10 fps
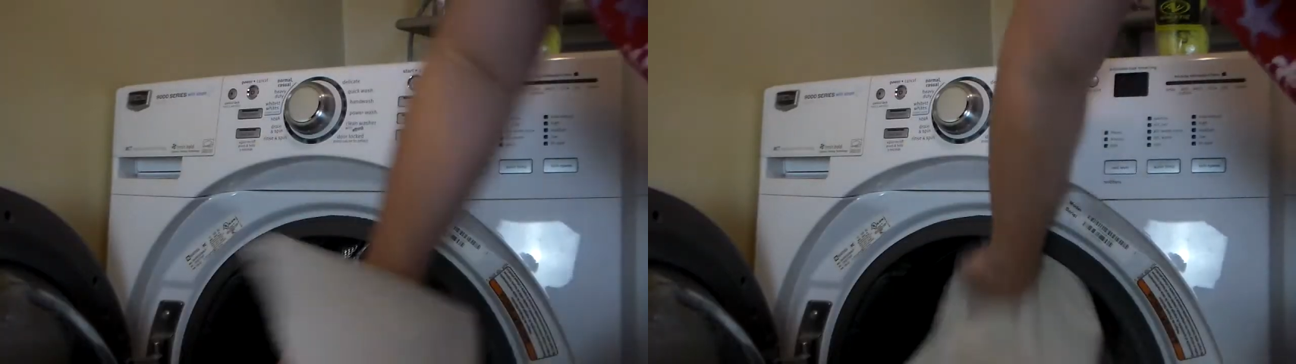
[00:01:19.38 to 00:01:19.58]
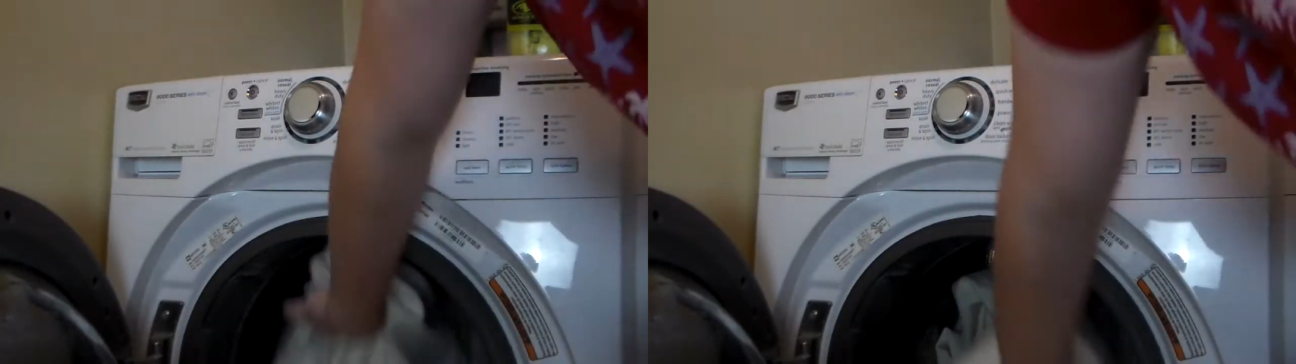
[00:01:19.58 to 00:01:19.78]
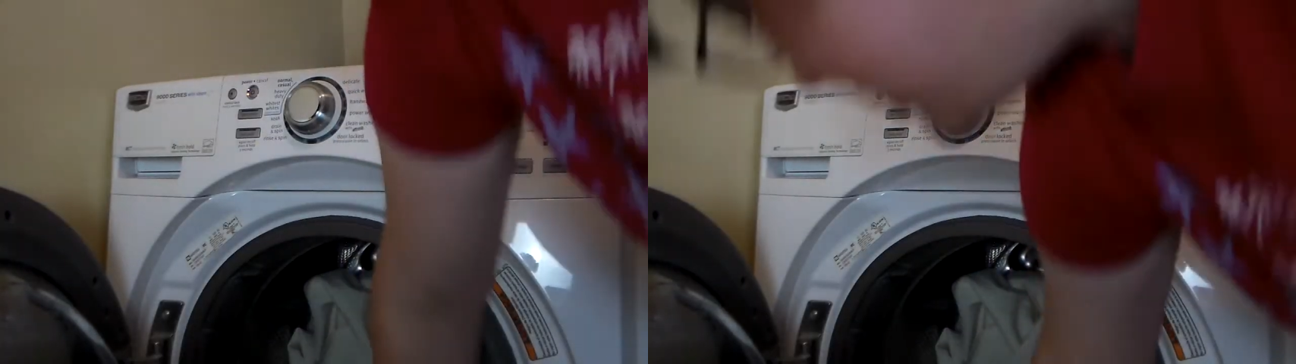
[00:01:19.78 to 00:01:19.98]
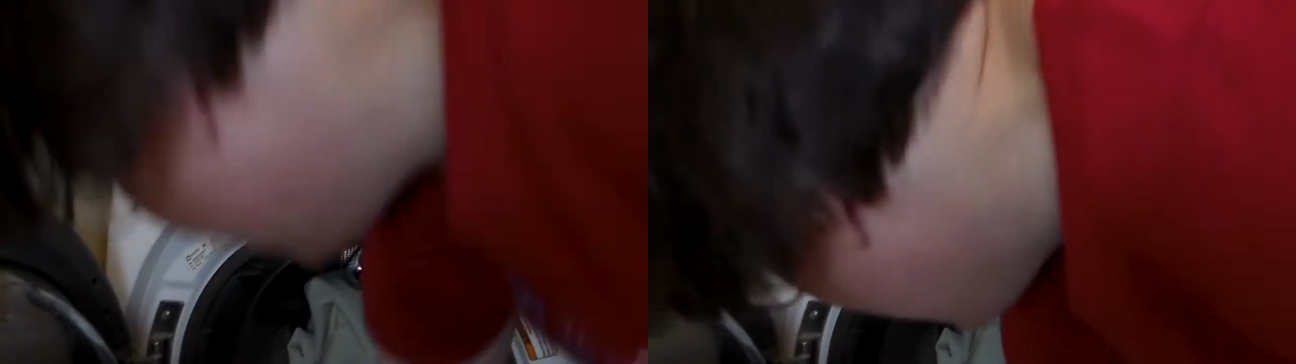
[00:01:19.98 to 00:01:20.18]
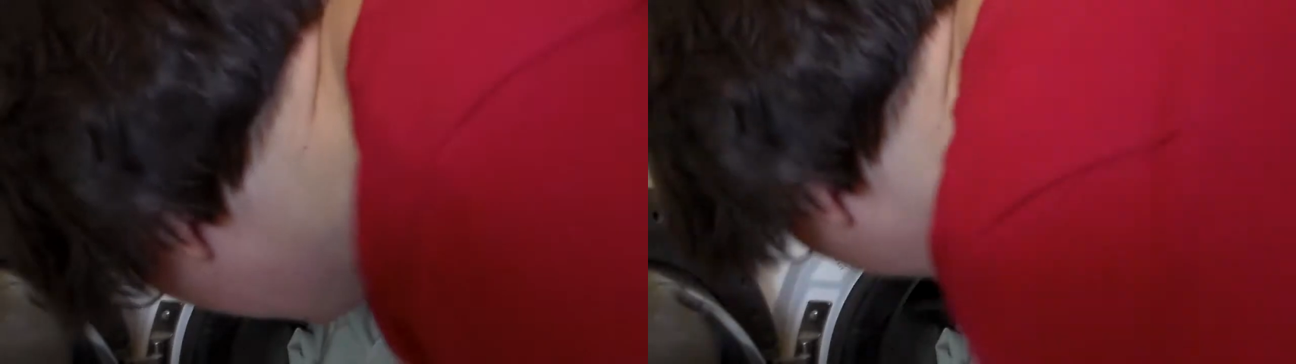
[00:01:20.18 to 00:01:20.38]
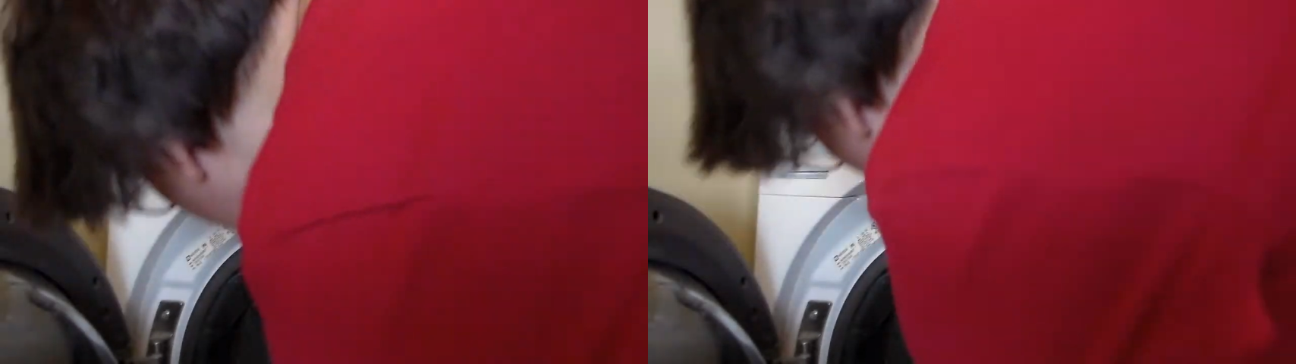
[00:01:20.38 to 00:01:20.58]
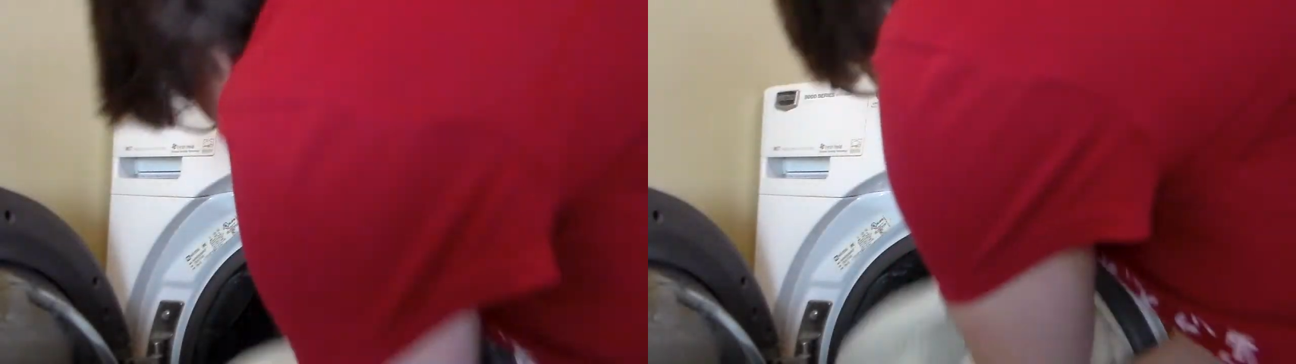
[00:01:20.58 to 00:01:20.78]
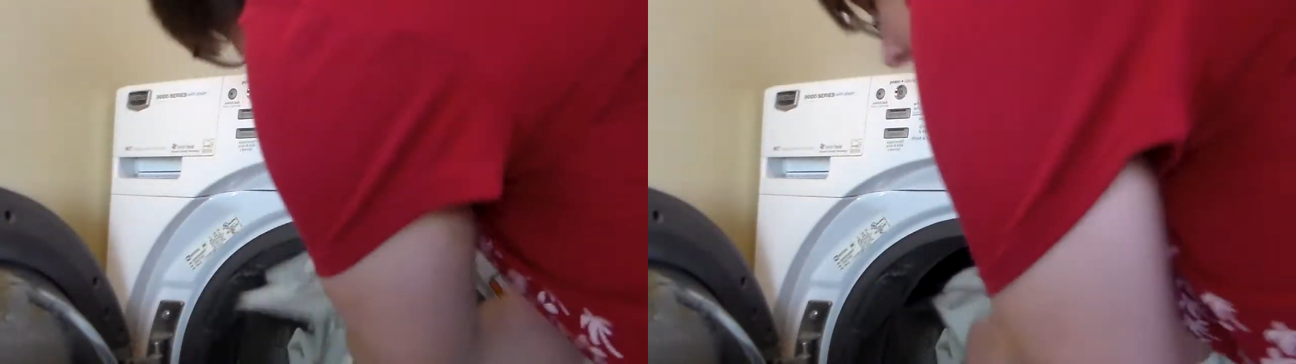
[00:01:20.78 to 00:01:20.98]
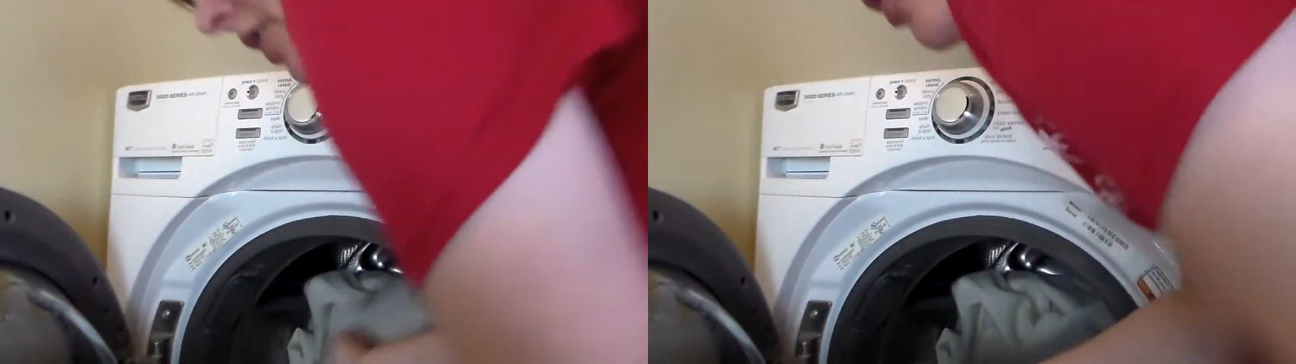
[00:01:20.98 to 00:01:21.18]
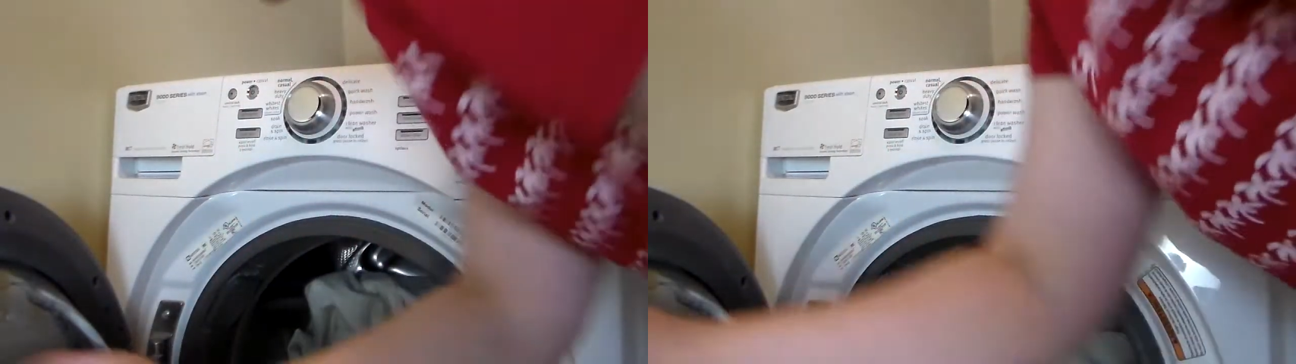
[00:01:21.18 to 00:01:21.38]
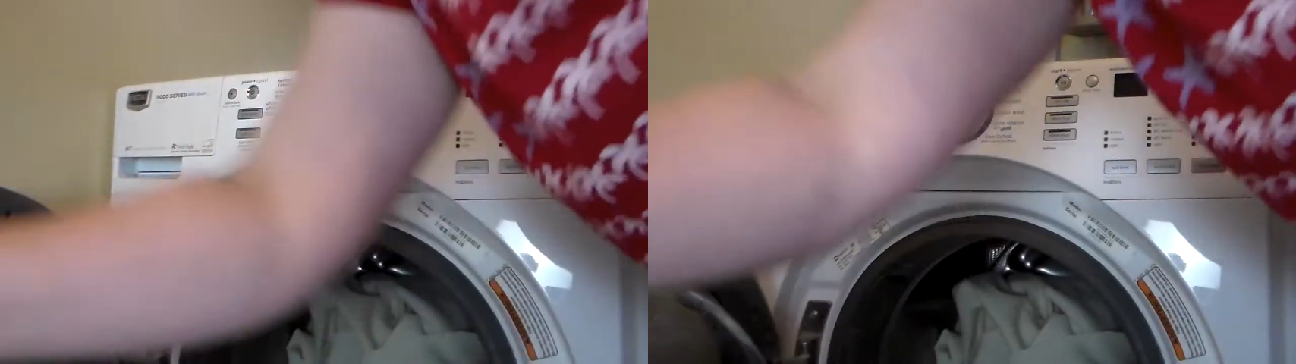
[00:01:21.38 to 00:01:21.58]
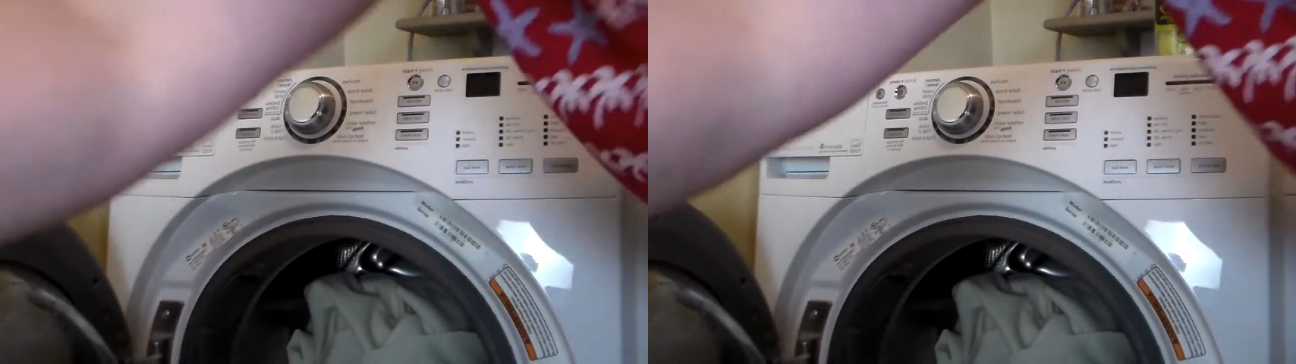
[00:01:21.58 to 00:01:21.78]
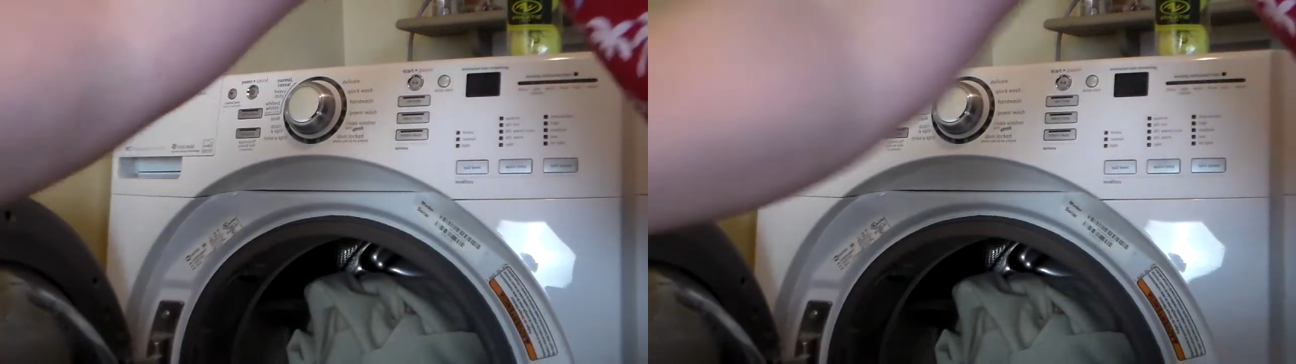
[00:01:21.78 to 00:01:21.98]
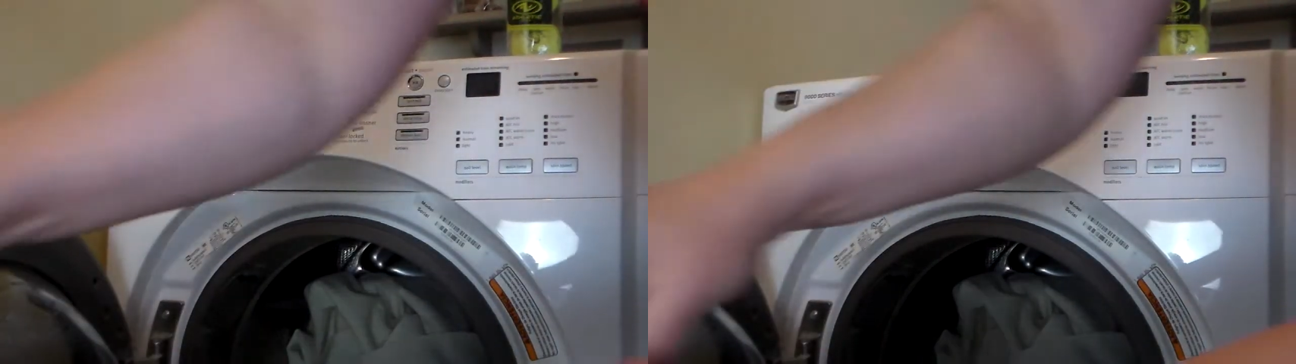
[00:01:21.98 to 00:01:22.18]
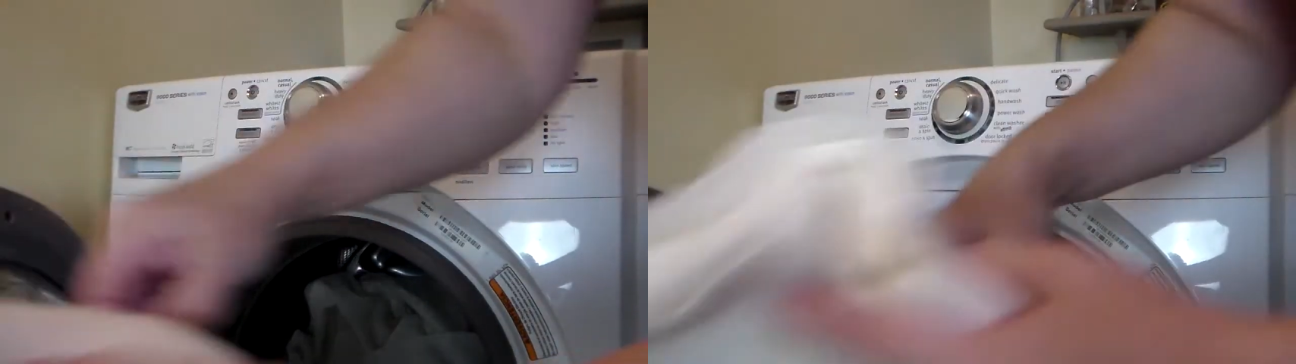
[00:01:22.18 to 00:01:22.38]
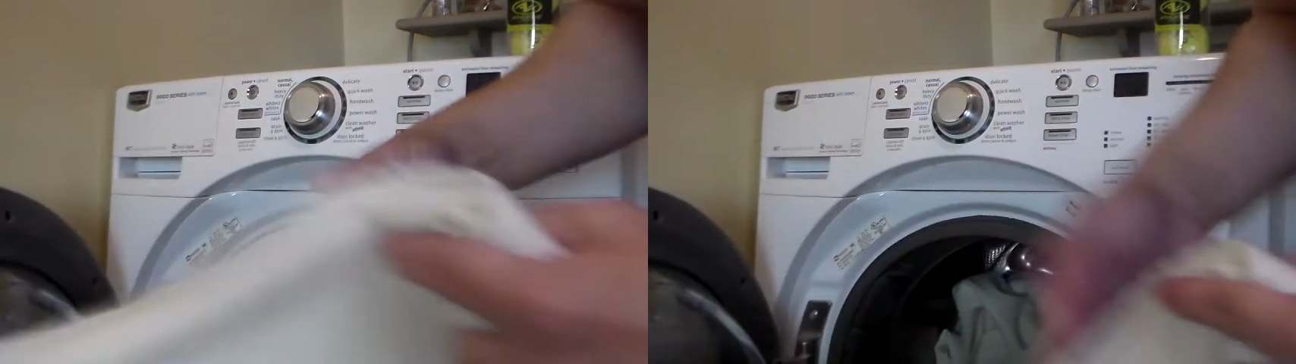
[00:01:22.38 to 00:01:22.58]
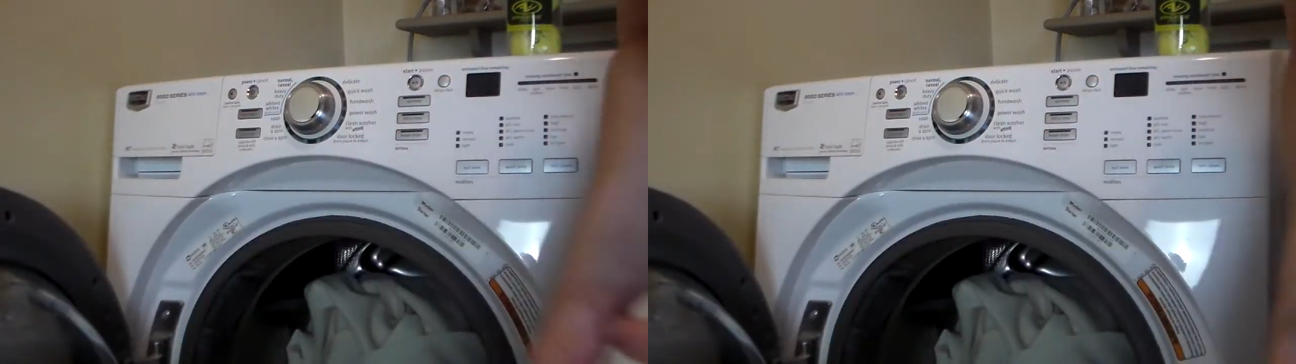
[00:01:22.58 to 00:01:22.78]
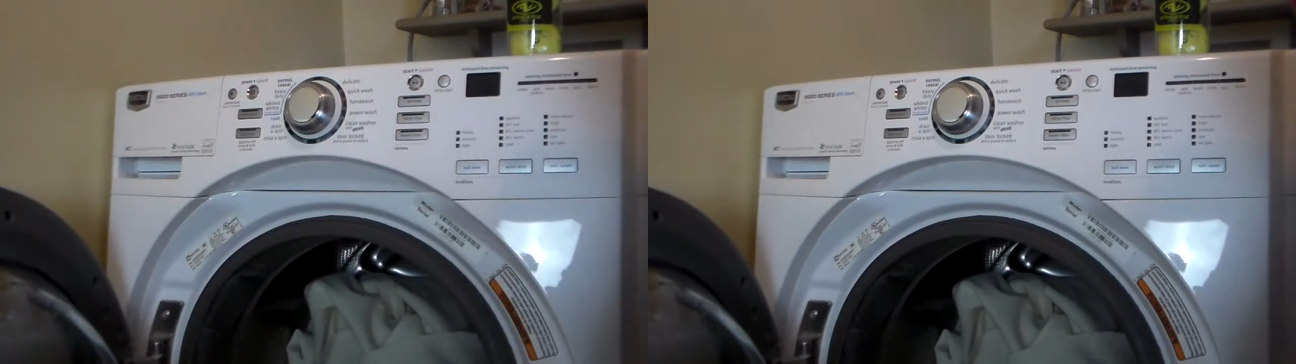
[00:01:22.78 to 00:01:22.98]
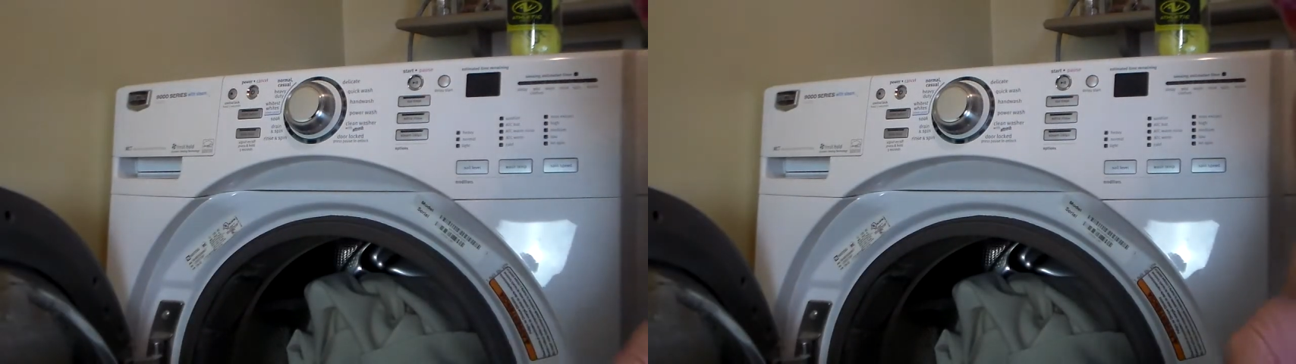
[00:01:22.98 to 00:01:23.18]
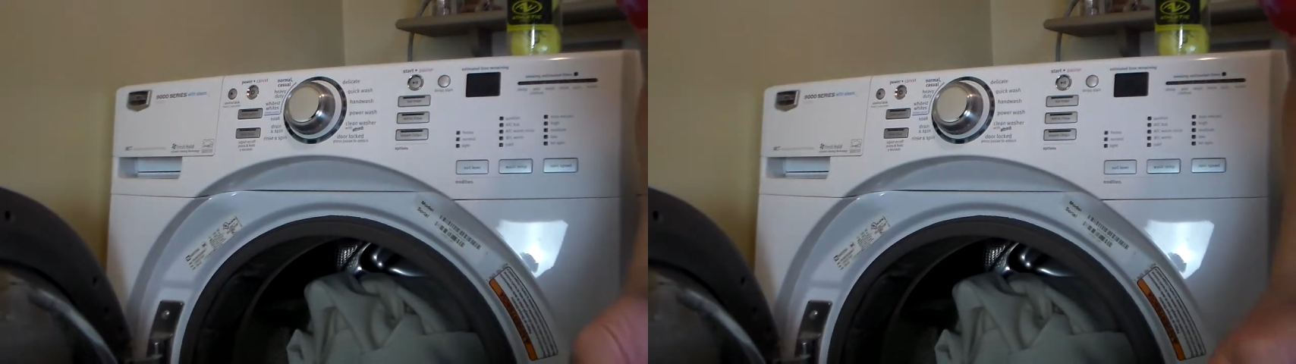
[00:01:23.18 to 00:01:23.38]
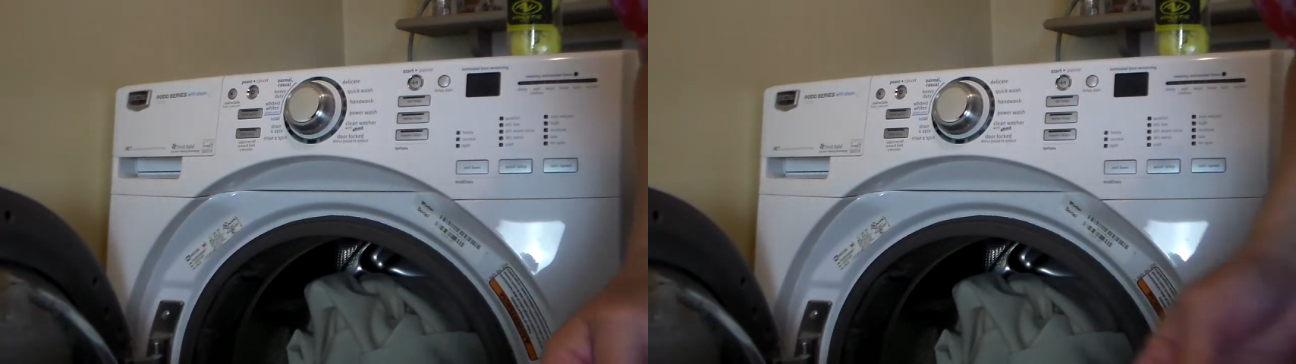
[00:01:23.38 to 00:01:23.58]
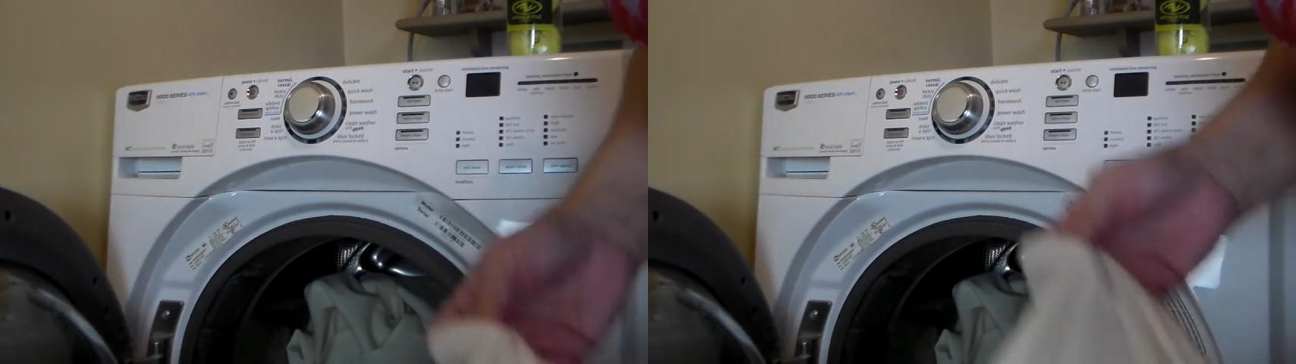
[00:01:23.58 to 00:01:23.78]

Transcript: No face is visible, so there are no lips to read.